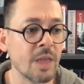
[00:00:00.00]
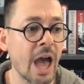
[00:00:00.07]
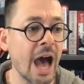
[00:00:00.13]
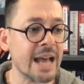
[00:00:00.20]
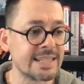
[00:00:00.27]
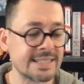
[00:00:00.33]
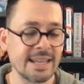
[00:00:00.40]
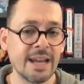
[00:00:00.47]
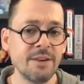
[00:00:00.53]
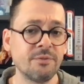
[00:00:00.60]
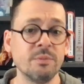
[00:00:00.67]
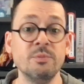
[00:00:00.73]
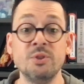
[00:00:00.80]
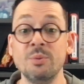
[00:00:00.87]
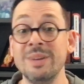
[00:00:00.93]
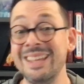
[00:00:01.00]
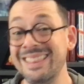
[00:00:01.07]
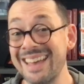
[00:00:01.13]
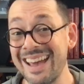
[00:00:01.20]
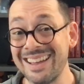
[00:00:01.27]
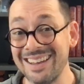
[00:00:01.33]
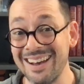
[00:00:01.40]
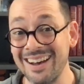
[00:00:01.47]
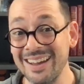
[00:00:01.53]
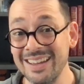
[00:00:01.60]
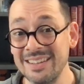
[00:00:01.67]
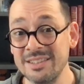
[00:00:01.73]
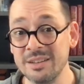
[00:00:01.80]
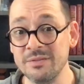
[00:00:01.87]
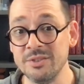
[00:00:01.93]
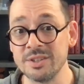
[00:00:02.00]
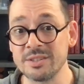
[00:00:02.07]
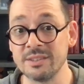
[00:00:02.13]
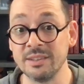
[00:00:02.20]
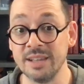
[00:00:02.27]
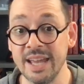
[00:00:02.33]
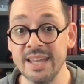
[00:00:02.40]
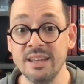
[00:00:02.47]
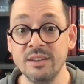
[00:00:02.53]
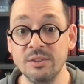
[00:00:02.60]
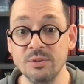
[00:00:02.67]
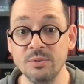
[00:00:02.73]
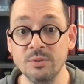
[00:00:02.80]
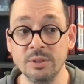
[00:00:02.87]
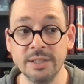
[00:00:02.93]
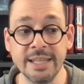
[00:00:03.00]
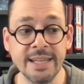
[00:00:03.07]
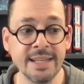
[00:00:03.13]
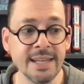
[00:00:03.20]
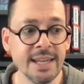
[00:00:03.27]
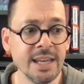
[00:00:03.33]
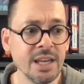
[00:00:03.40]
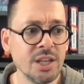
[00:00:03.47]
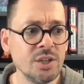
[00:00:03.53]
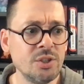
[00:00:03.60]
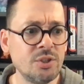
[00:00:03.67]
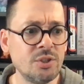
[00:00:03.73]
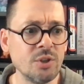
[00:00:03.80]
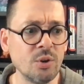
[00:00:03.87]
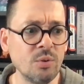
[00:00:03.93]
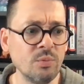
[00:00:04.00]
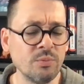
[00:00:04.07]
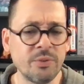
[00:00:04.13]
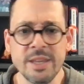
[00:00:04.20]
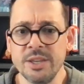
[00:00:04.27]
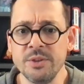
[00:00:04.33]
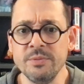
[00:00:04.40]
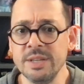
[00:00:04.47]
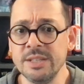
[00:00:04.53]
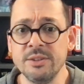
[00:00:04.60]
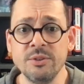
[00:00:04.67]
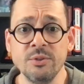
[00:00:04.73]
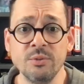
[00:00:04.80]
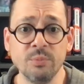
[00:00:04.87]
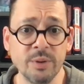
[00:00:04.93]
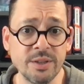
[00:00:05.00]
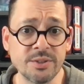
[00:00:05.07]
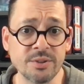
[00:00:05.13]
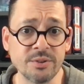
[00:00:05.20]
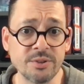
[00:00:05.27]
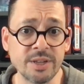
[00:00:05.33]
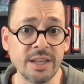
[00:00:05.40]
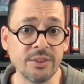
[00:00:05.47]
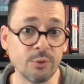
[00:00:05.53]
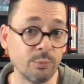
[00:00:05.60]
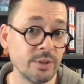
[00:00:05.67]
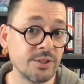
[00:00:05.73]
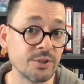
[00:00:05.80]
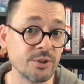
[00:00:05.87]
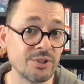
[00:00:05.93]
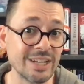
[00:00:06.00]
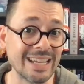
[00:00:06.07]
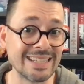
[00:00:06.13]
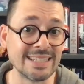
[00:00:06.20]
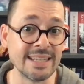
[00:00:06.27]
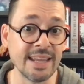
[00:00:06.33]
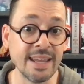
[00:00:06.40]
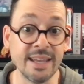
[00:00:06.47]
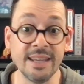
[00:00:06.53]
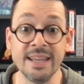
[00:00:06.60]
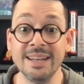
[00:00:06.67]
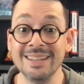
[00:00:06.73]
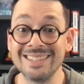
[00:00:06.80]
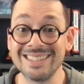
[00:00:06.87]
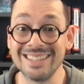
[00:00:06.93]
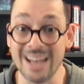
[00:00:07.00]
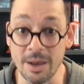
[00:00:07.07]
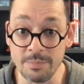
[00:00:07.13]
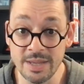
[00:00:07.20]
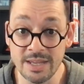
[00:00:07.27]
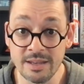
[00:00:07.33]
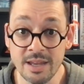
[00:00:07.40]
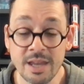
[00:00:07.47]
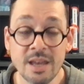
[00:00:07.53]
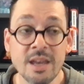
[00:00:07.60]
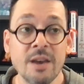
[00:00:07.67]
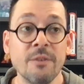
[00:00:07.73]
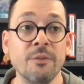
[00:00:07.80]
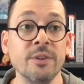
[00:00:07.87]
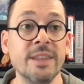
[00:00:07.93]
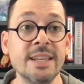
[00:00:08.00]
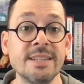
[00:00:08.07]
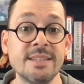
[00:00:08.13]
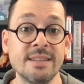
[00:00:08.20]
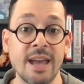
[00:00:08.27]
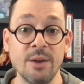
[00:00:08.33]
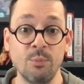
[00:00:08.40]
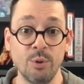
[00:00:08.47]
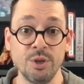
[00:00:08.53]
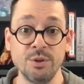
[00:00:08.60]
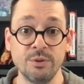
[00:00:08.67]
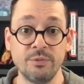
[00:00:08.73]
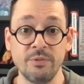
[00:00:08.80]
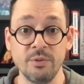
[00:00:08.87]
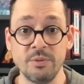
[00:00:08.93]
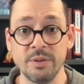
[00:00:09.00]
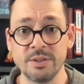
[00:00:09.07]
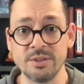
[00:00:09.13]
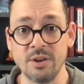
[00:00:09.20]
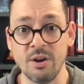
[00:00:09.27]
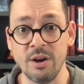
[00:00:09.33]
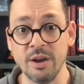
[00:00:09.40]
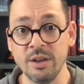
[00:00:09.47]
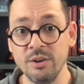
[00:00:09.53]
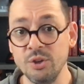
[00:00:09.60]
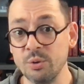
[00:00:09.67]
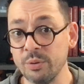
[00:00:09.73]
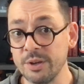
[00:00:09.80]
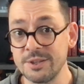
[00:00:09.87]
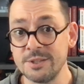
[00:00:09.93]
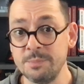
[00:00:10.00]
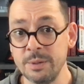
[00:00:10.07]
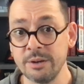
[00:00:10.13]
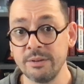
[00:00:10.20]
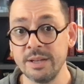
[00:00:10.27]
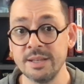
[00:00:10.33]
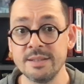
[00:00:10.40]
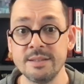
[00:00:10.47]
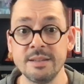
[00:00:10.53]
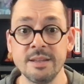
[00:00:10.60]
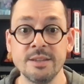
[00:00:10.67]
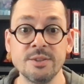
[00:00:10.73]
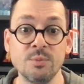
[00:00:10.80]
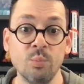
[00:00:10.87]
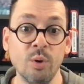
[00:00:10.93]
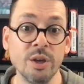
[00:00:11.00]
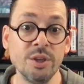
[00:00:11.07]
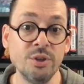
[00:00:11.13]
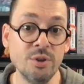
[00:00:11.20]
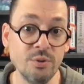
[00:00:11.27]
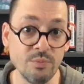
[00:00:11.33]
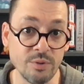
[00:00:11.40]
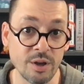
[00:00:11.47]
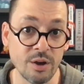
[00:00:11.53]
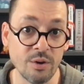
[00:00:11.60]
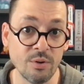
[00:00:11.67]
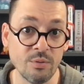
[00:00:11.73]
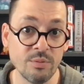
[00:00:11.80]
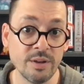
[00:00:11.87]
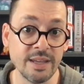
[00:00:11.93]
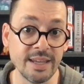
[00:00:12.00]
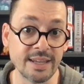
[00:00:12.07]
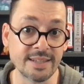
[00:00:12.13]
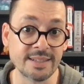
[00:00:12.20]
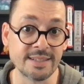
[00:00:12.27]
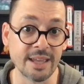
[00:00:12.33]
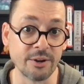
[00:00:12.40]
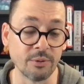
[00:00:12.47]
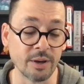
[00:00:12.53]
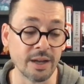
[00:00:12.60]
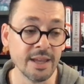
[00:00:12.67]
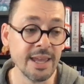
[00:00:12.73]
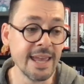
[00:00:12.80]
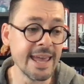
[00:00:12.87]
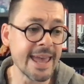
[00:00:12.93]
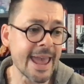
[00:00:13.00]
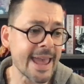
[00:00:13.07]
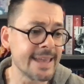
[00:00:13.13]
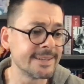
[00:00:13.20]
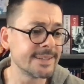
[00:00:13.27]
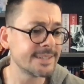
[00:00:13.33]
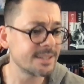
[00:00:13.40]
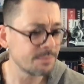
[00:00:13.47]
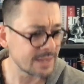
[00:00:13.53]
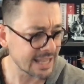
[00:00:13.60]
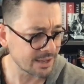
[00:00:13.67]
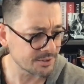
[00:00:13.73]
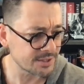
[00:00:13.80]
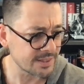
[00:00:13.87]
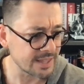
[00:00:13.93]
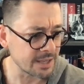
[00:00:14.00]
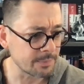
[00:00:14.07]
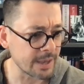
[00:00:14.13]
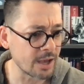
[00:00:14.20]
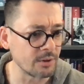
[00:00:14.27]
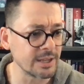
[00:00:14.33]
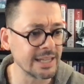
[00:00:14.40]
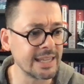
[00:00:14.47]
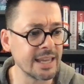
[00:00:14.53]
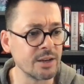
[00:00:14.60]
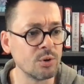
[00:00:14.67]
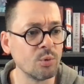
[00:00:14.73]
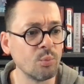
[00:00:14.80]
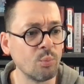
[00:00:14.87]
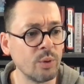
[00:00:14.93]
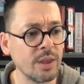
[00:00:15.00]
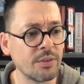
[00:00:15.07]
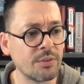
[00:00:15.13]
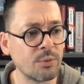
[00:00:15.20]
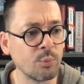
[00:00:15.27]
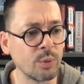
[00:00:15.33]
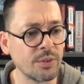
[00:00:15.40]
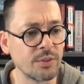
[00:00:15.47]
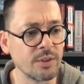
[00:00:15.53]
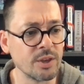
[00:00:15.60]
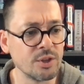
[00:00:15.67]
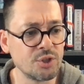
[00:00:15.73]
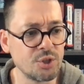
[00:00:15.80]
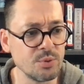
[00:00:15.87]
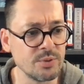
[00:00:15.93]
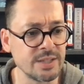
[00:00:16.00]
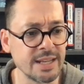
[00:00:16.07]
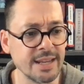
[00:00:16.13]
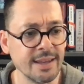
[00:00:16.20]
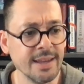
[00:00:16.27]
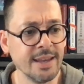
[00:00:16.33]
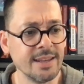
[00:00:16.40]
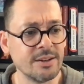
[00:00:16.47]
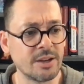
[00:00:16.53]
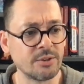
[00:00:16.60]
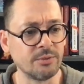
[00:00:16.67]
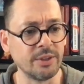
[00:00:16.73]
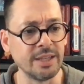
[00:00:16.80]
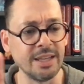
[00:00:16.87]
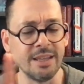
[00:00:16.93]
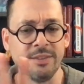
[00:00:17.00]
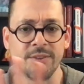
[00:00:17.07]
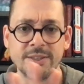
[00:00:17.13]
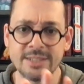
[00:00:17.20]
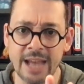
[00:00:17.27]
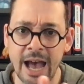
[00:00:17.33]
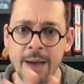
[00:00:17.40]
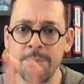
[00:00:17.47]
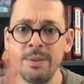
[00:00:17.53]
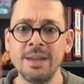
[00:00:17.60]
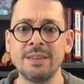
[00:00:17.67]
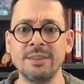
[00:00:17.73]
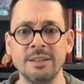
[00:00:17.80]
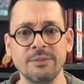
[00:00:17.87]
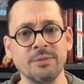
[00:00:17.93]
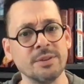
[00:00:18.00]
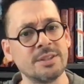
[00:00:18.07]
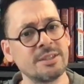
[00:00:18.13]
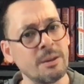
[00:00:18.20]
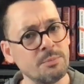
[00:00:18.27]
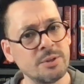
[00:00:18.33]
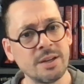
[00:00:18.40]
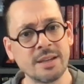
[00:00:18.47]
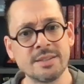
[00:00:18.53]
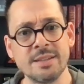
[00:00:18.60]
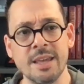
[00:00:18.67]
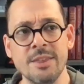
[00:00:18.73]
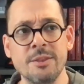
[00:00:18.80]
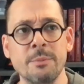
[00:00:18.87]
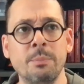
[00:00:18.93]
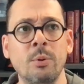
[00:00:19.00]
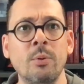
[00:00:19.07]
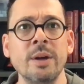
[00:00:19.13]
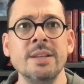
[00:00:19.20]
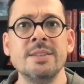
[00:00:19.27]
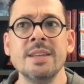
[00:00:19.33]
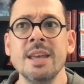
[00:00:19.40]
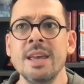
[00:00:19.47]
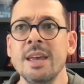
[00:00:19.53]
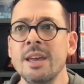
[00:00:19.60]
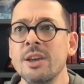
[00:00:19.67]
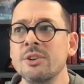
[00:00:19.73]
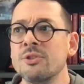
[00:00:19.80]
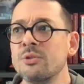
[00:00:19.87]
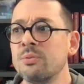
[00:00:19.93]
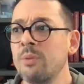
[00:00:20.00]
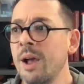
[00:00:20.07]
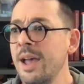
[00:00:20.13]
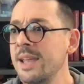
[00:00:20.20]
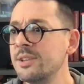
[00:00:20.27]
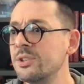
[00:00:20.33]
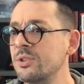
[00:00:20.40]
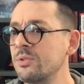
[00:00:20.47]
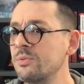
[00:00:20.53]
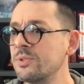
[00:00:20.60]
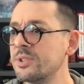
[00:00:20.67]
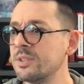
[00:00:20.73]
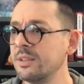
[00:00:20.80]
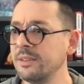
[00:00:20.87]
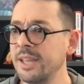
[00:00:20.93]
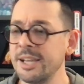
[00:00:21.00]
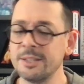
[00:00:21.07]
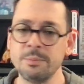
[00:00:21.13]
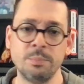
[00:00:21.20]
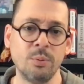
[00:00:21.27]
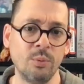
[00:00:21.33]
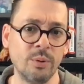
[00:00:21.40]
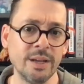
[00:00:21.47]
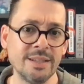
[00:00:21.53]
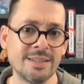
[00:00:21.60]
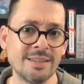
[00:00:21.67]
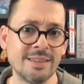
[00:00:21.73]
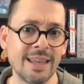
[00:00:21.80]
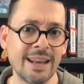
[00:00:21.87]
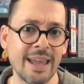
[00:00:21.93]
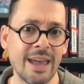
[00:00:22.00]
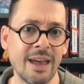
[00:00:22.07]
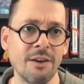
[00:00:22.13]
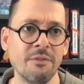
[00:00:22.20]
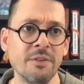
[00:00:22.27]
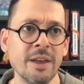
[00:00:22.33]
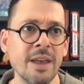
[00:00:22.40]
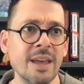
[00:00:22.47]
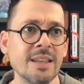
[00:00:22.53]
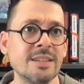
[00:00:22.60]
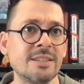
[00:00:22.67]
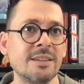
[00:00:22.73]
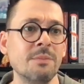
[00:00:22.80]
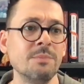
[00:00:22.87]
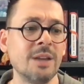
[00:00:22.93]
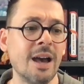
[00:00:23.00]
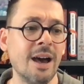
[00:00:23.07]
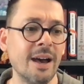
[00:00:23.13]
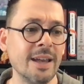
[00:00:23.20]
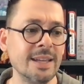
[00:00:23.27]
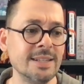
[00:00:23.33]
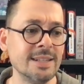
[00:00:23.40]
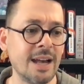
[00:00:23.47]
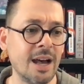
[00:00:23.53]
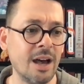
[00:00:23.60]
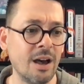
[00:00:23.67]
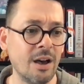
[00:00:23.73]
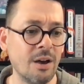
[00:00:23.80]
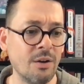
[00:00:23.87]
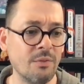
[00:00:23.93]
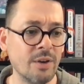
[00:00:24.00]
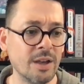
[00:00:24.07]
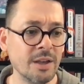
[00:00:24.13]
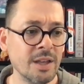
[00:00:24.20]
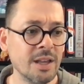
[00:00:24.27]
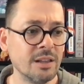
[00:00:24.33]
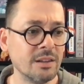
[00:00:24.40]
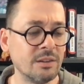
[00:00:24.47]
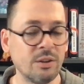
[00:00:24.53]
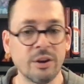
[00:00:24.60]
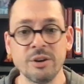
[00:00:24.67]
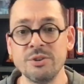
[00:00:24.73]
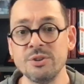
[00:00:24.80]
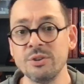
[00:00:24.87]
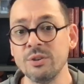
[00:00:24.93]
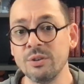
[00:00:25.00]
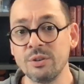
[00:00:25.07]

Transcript: aside from doing that kind of just like Googling, don't think you need to do research. Again, the research essay, it is coming. For this, I want you to focus on your experiences, what you know, etc. And something else to think about, again, with choosing not only the topic, the different subjects, and the points, try to select points that have some kind of larger